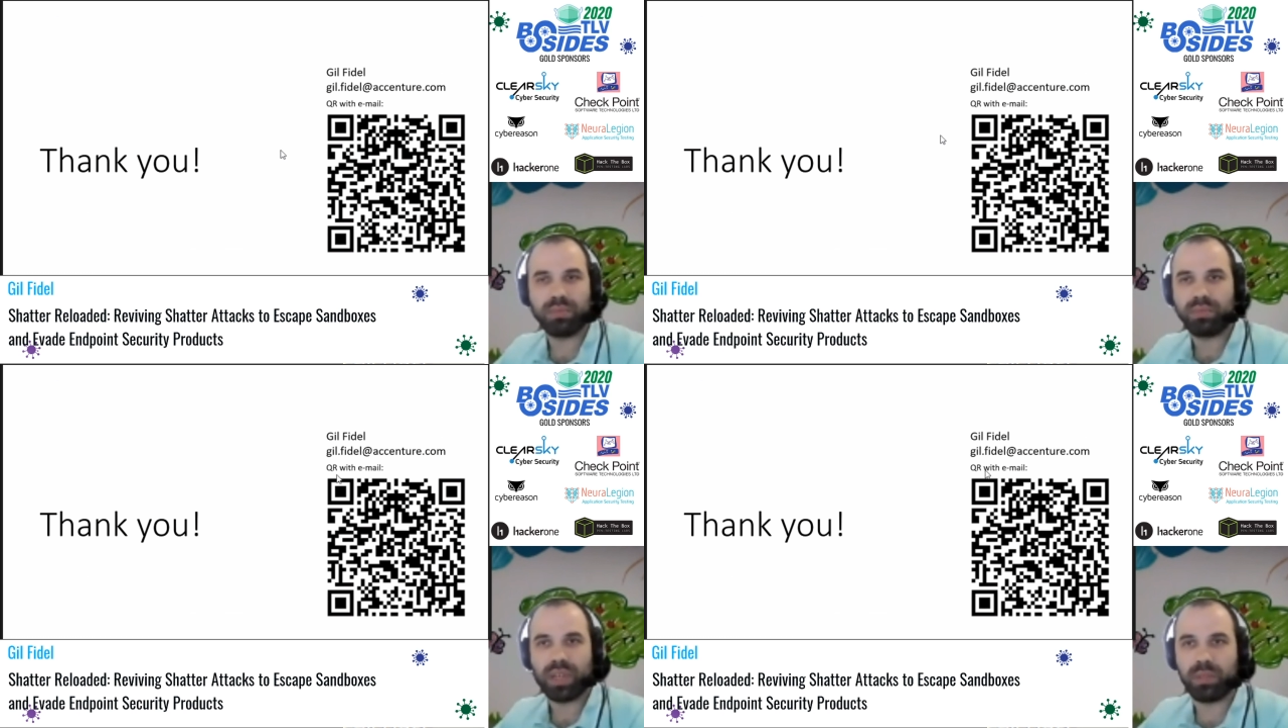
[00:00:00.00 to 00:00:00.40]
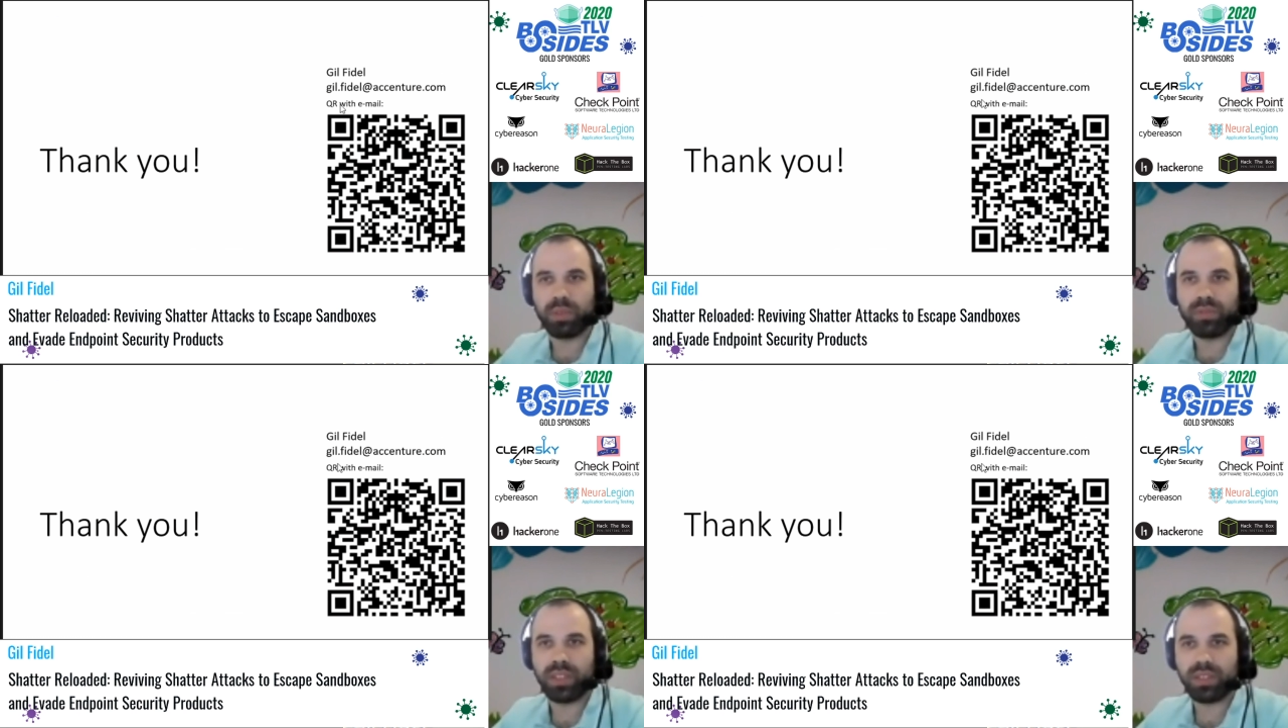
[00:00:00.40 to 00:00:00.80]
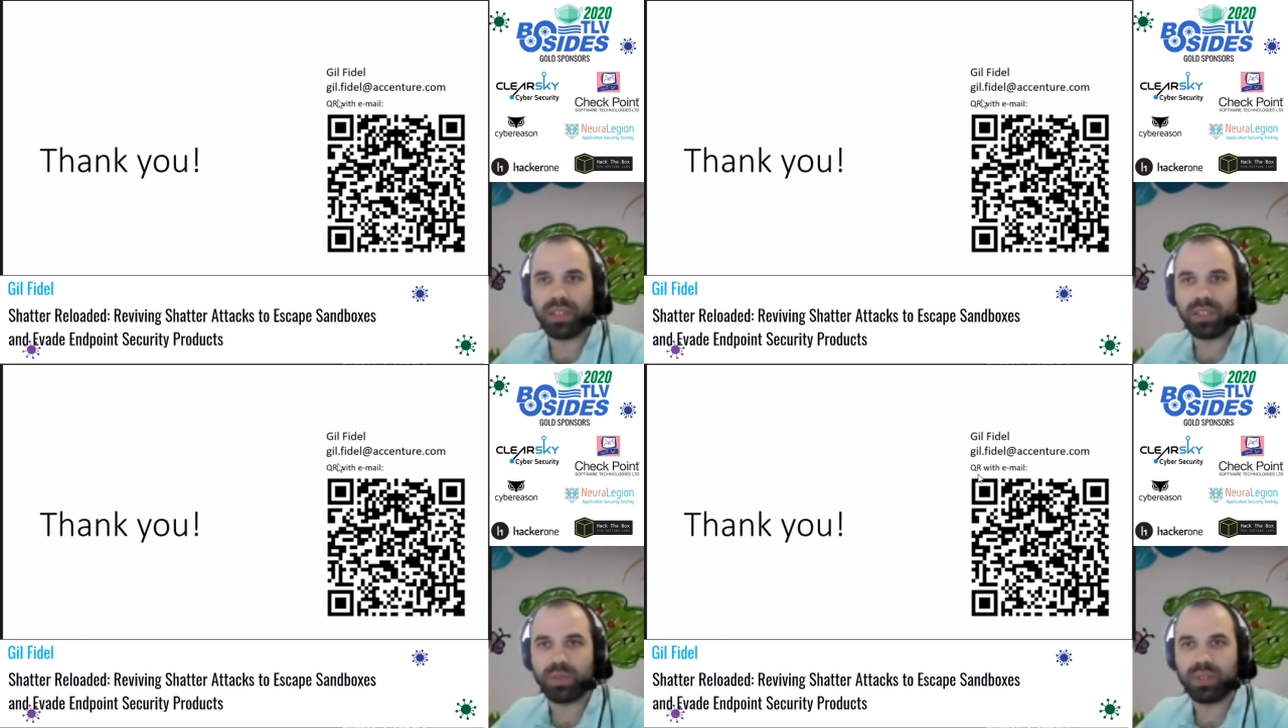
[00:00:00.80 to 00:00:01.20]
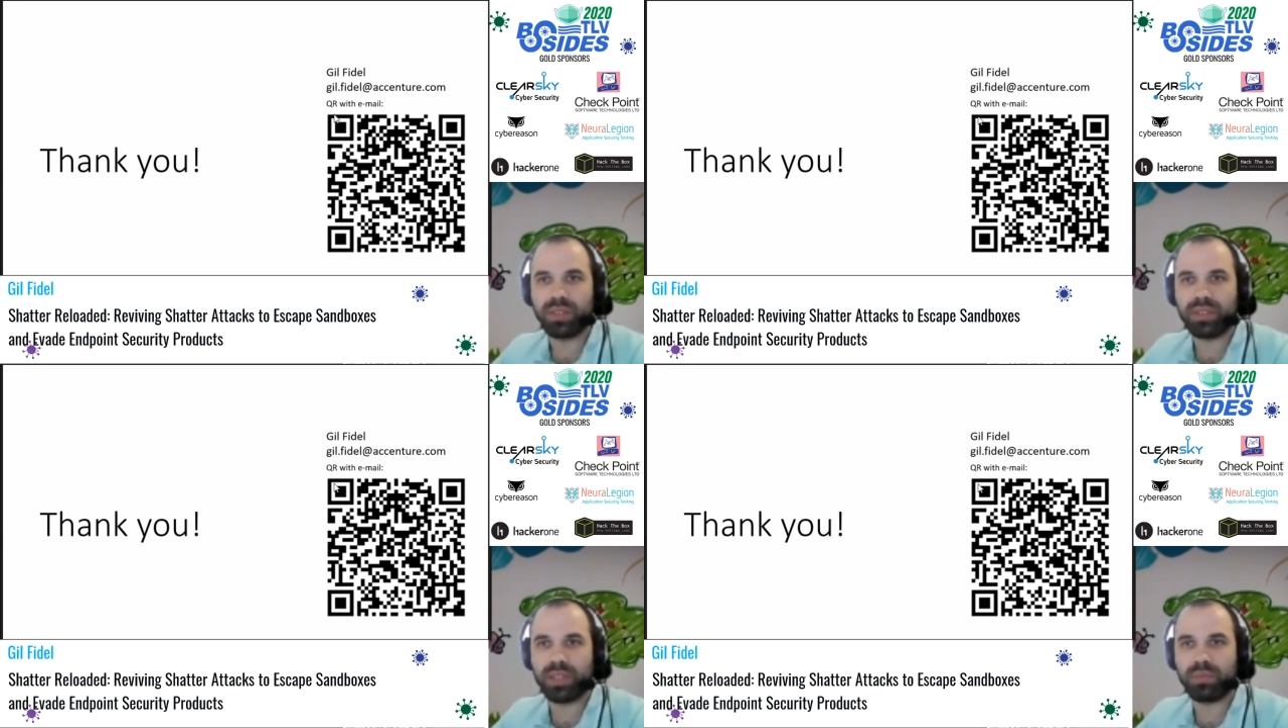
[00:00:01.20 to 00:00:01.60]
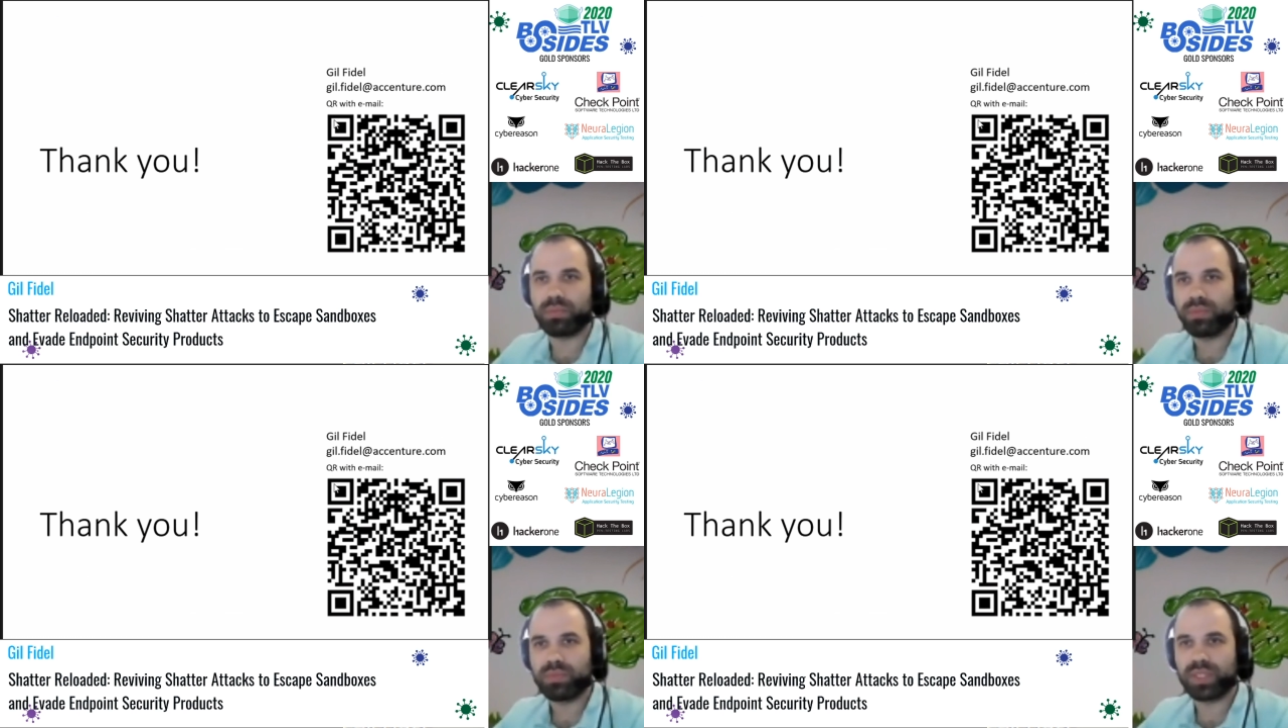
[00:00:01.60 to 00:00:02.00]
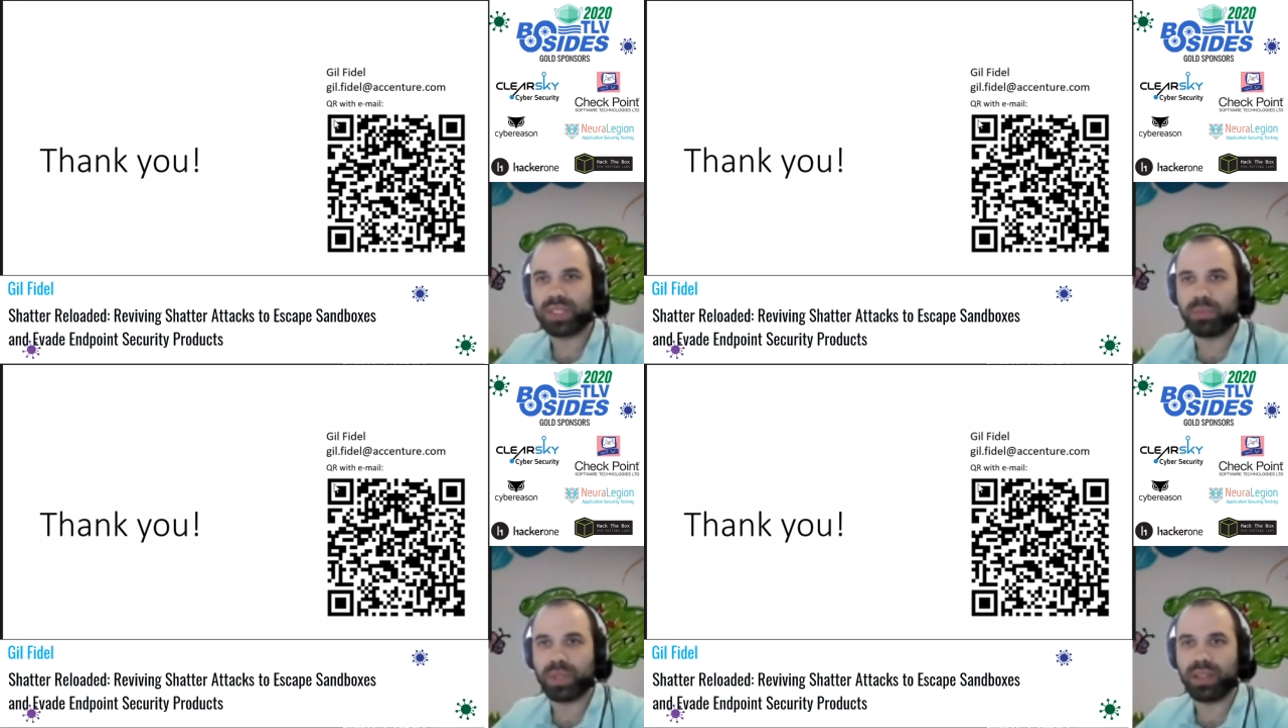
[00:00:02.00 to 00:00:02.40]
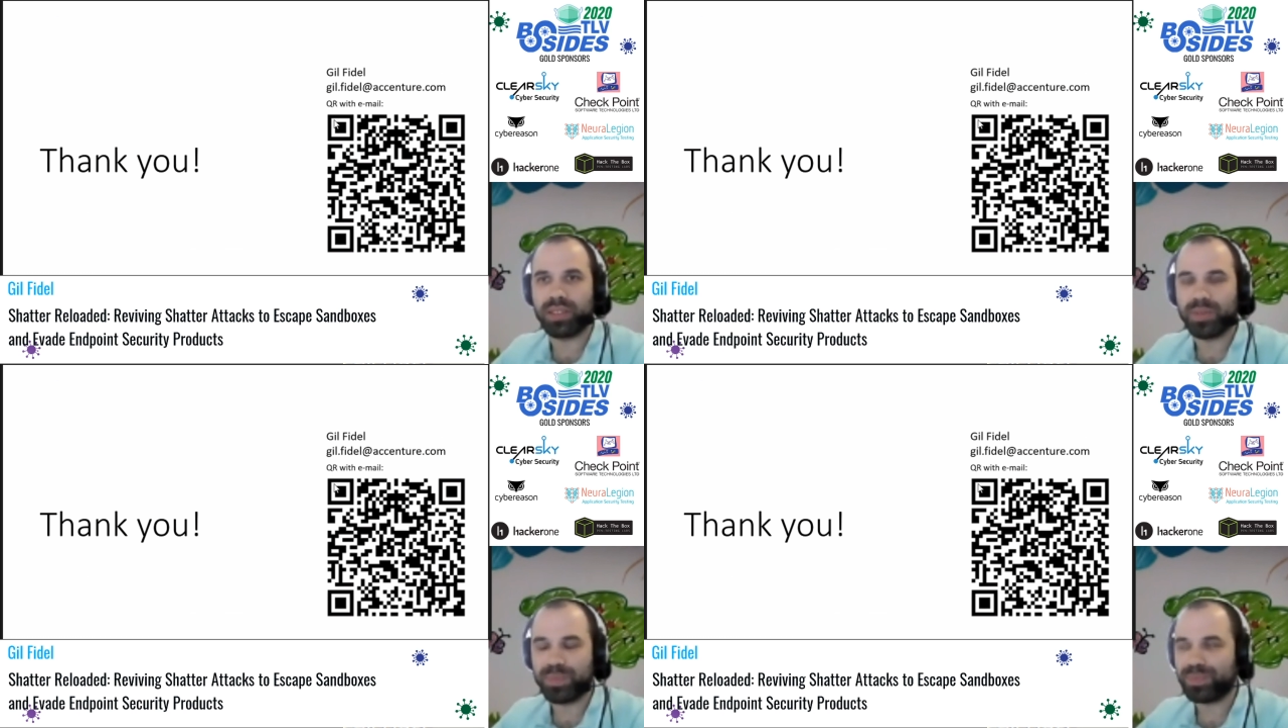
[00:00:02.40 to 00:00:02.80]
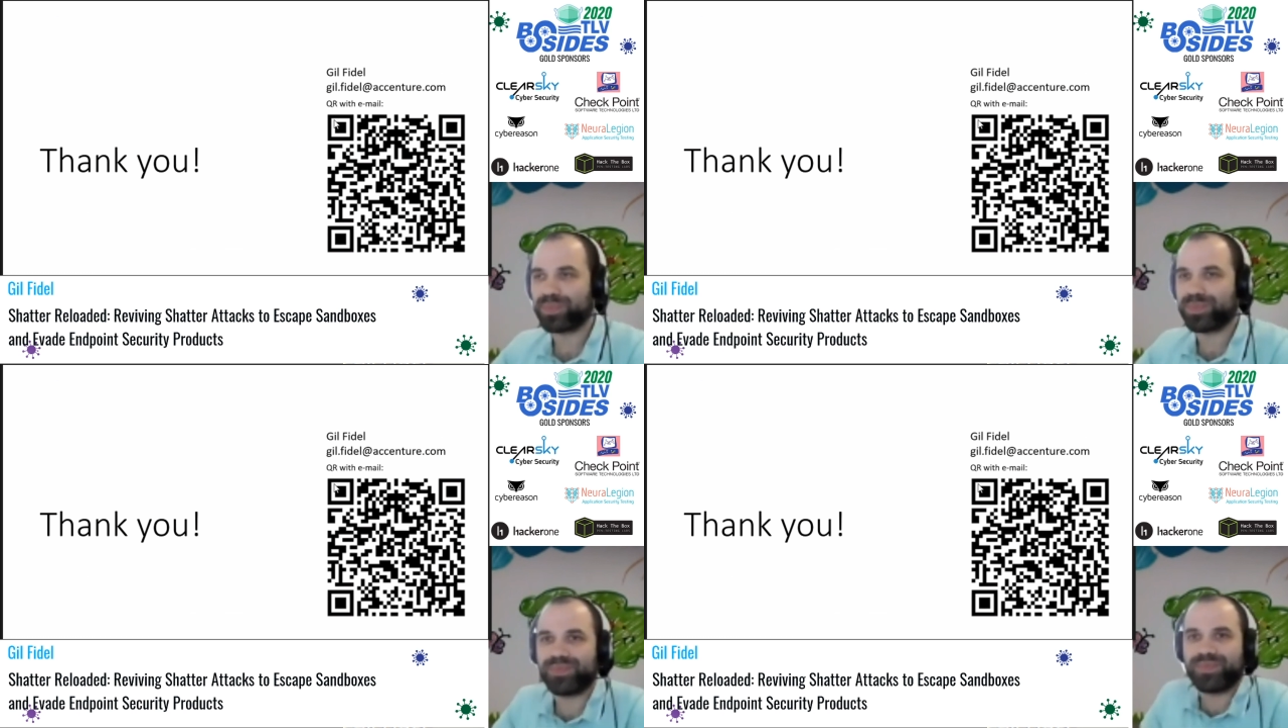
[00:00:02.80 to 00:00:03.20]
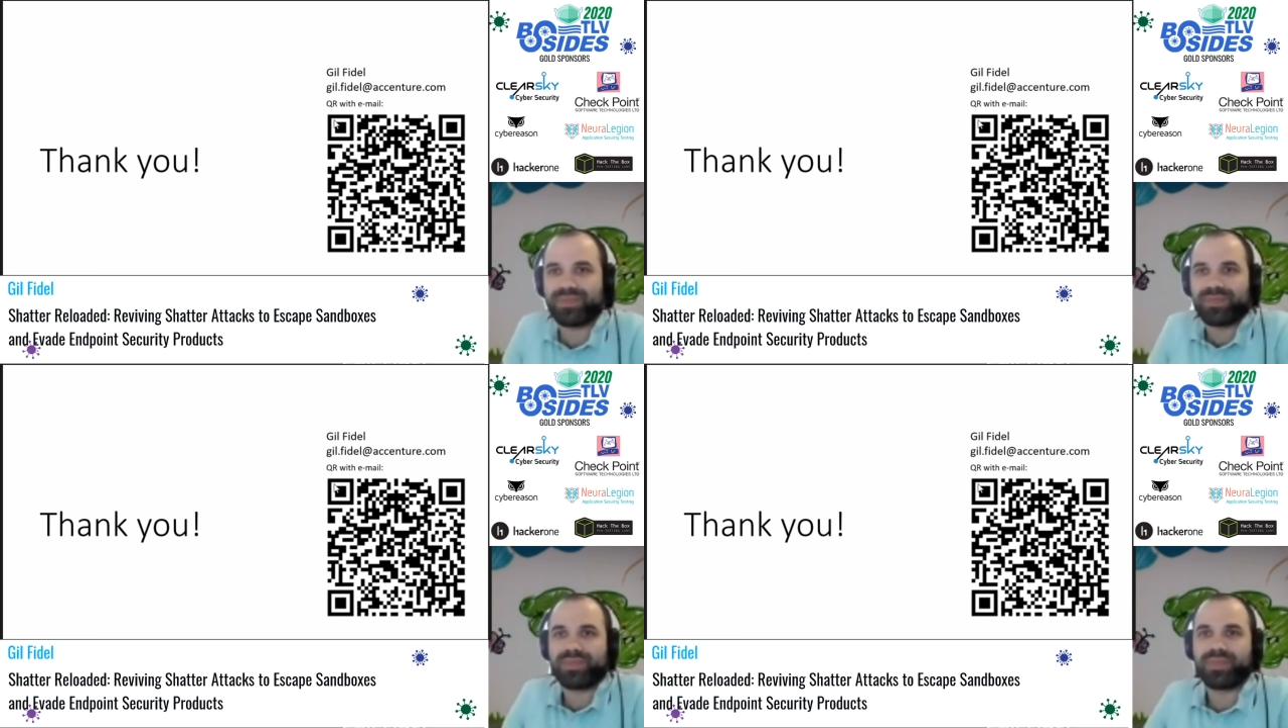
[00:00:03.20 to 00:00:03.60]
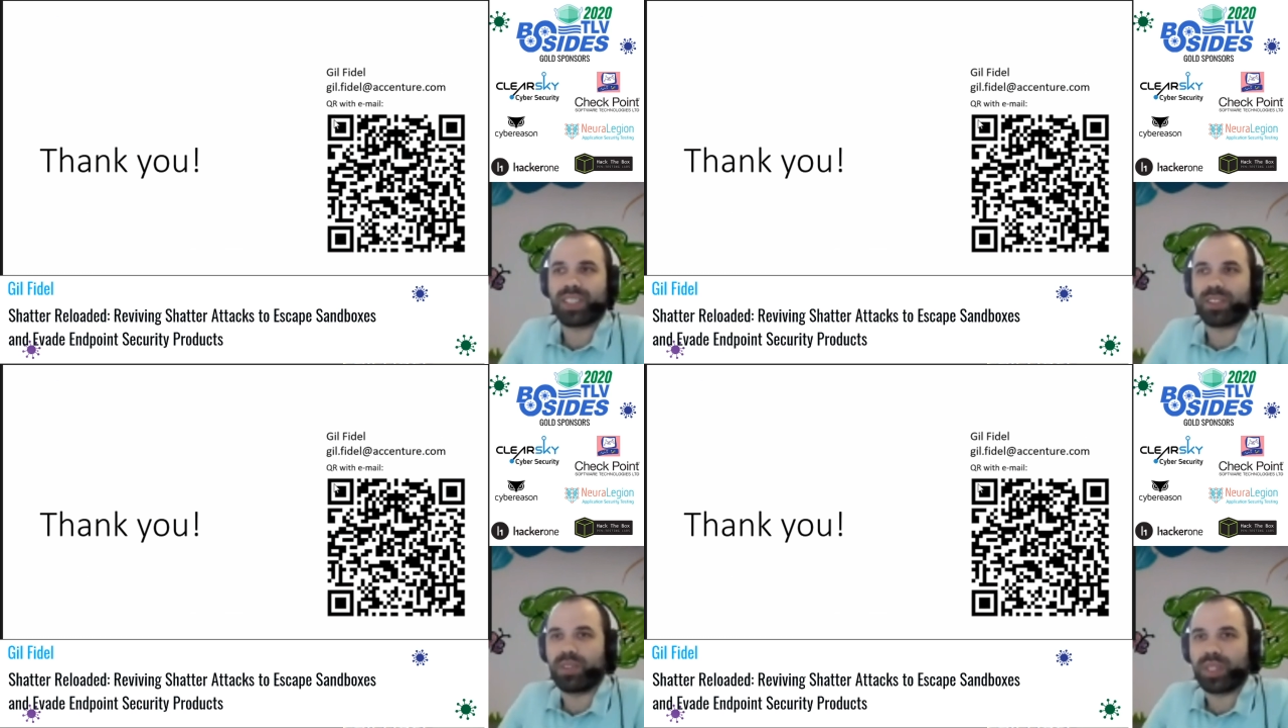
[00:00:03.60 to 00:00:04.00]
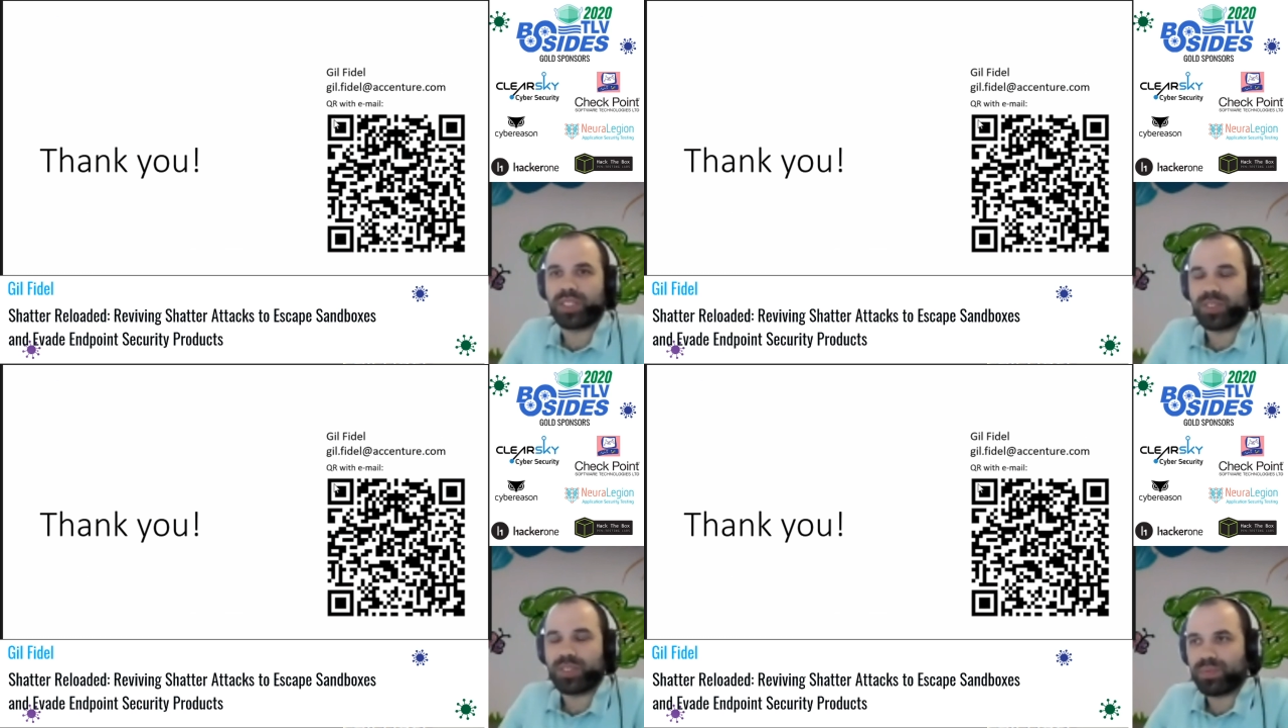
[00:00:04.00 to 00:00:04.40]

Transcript: I'll be very glad to hear them. Send me a line. Thank you very much.